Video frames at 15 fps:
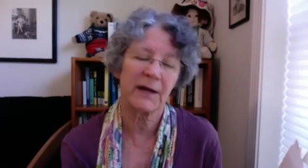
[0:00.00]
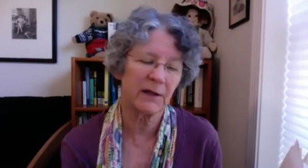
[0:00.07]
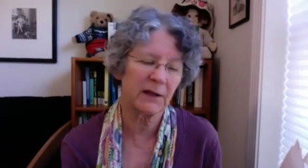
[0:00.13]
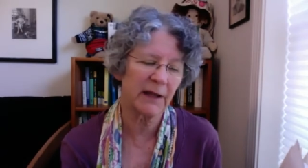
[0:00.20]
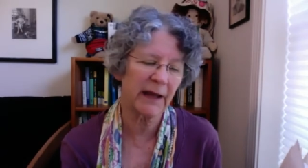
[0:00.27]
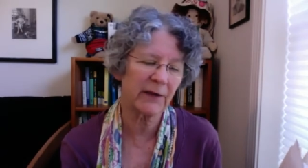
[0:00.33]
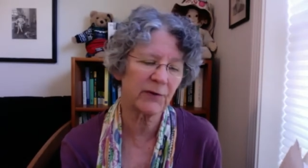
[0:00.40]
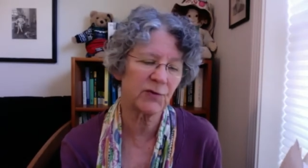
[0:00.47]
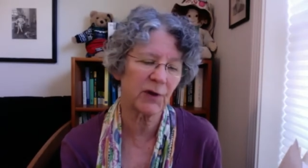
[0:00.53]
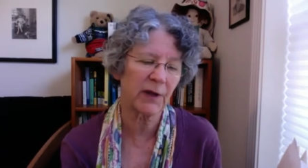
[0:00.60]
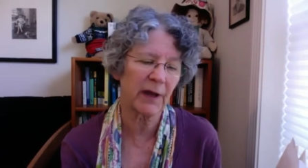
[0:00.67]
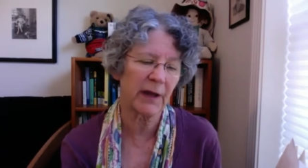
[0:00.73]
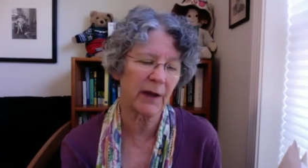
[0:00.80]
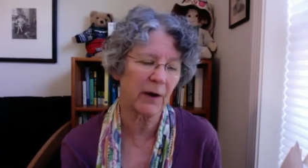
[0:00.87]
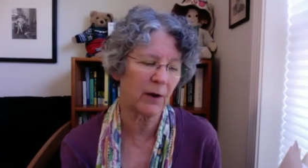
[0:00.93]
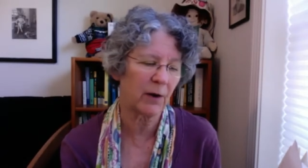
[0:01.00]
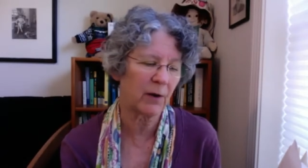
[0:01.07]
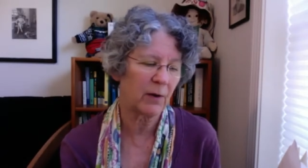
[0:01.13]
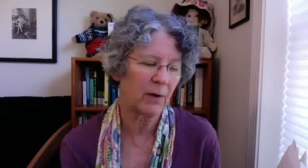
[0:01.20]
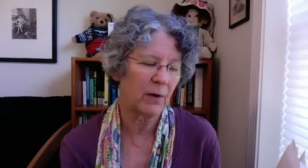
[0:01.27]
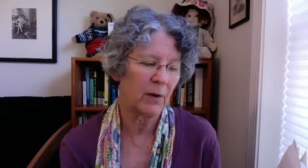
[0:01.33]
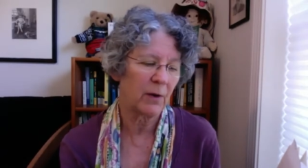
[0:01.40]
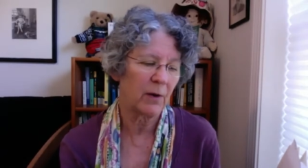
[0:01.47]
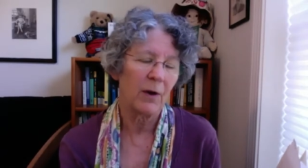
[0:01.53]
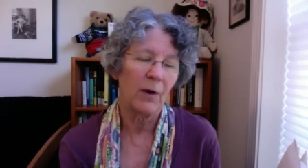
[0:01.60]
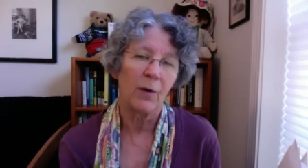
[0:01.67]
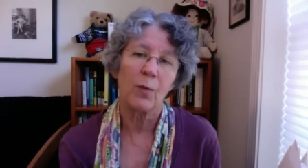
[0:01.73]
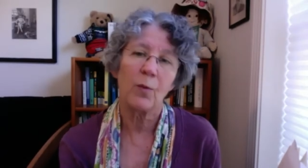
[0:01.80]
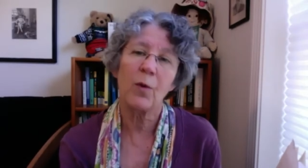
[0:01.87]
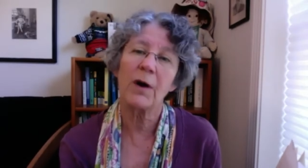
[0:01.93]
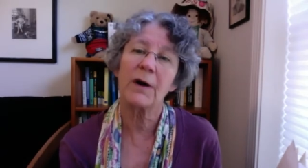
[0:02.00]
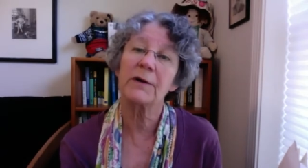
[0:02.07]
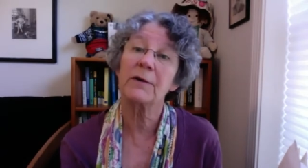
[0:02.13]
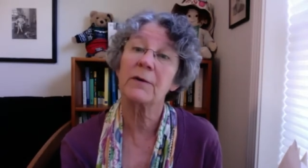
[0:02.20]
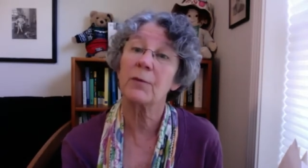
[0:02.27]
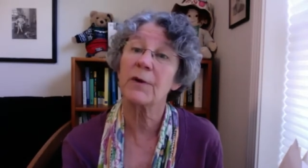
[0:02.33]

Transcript: electric hair, one